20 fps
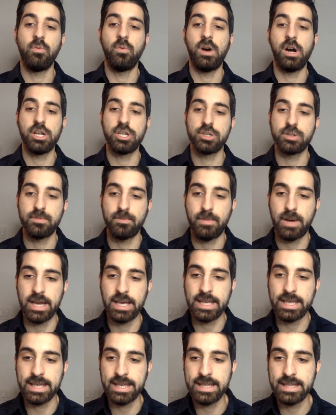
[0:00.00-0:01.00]
watch my
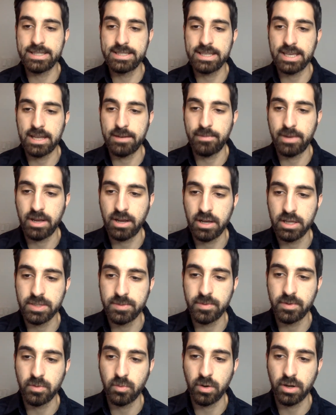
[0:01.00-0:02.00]
kids, and my
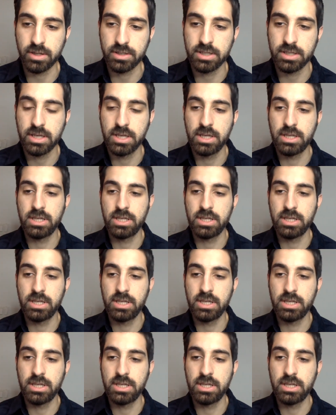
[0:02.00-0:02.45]
husband works